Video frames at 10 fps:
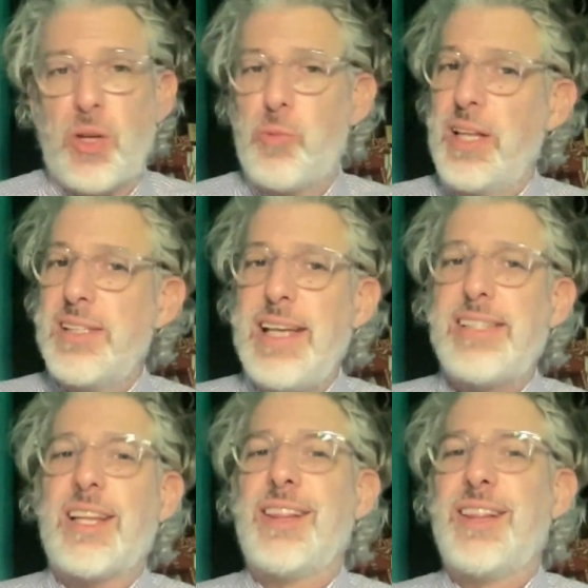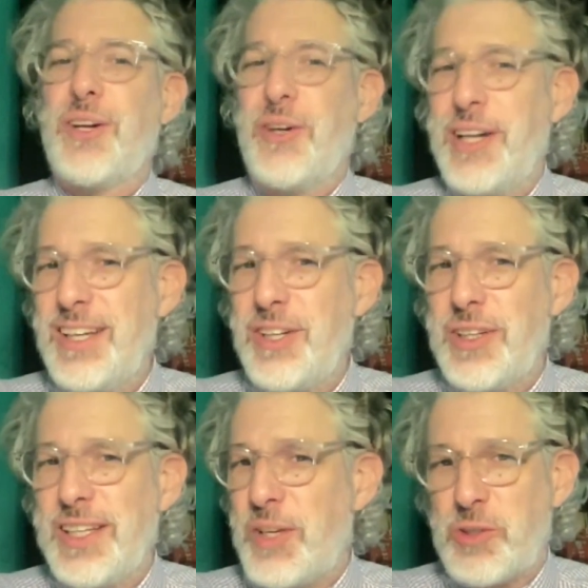Real estate's a learning
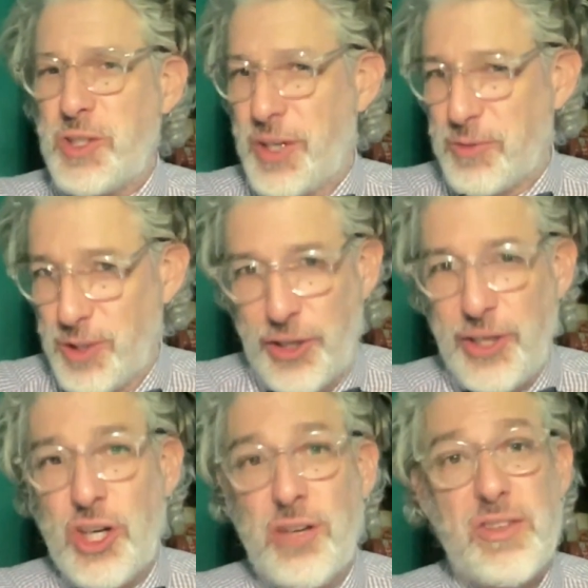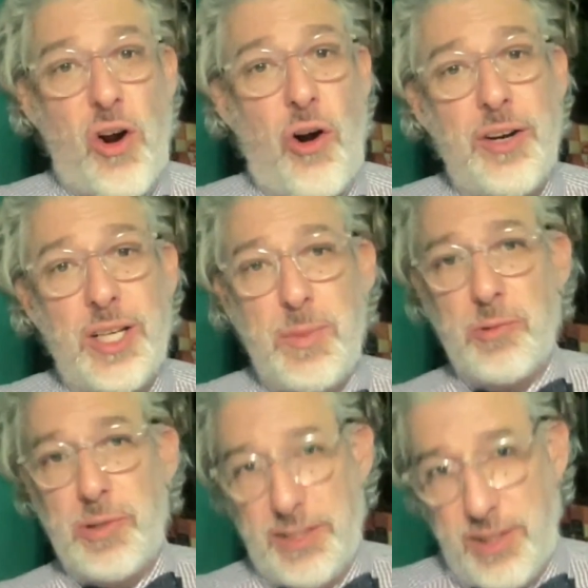curve. The learning curve is hard to be
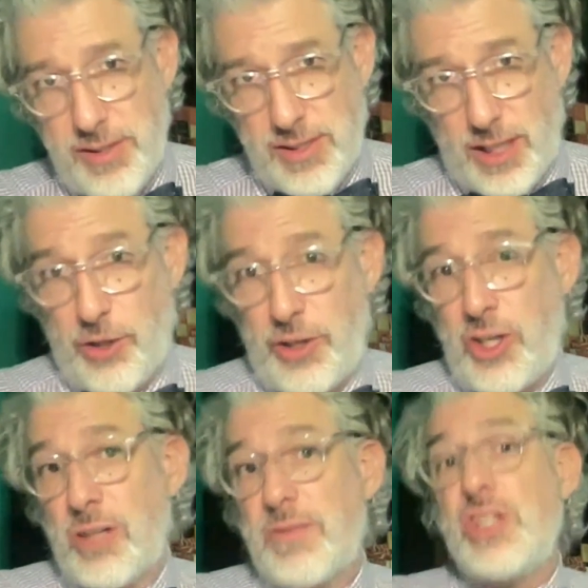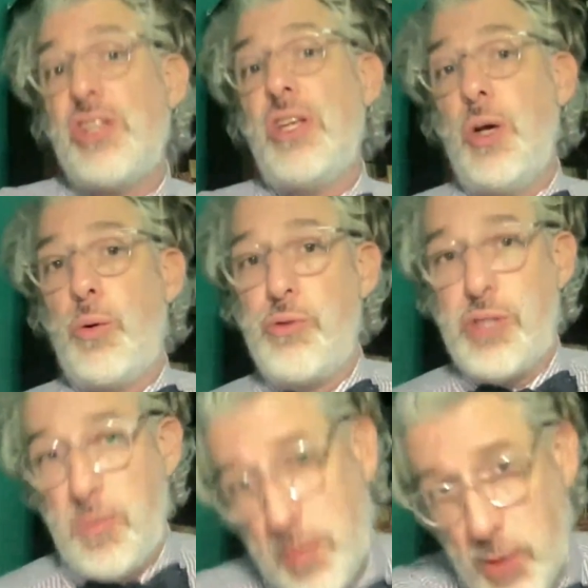realtors. The learning curve is huge
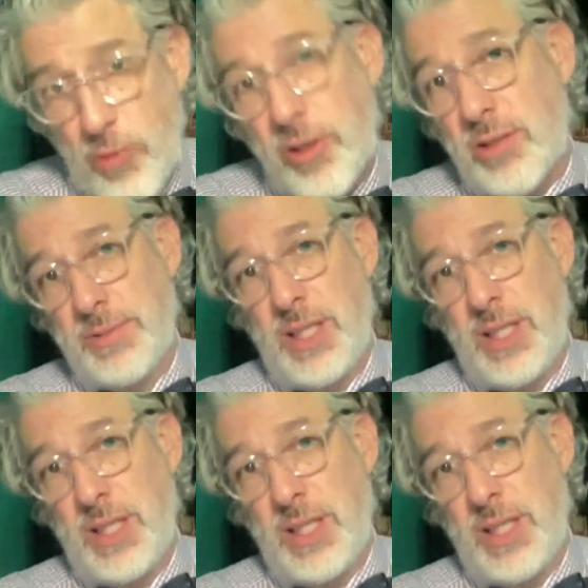to be a broker.